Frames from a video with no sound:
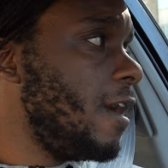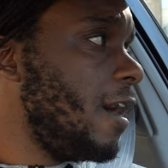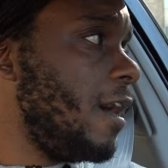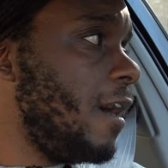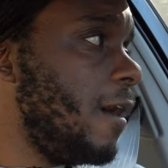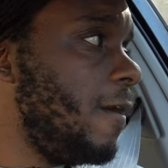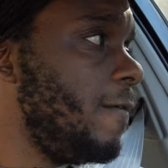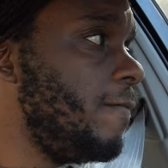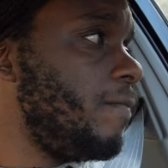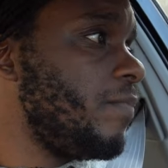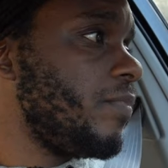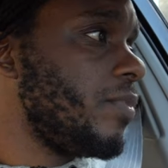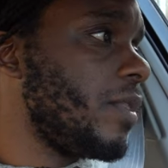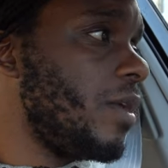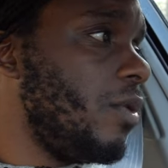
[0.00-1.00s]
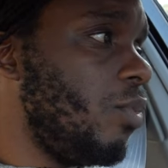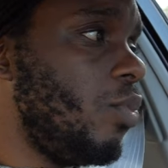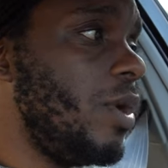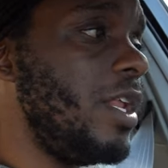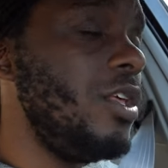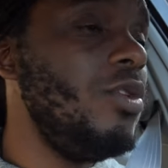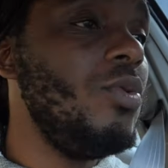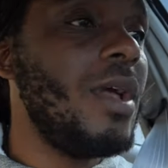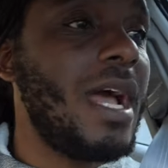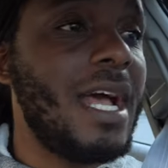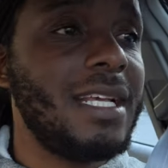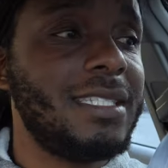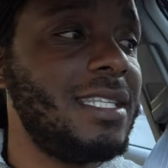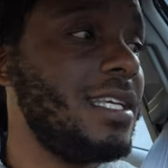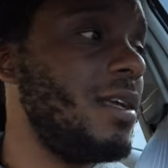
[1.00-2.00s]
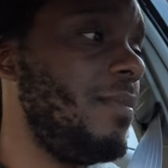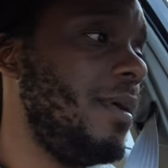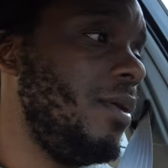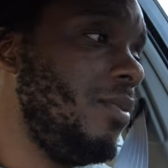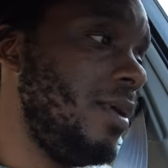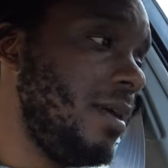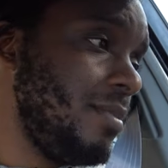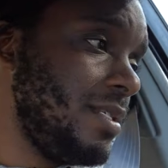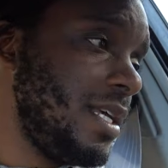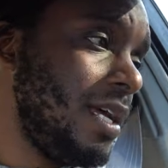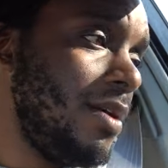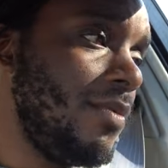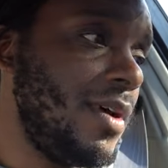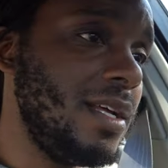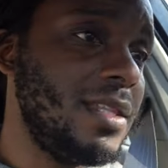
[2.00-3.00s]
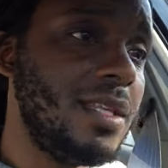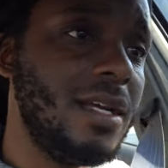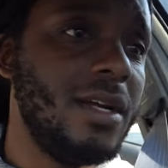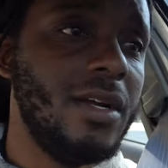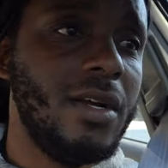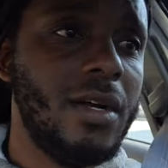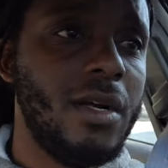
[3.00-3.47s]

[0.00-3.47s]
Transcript: Um, what do you guys think about what I'm saying right there?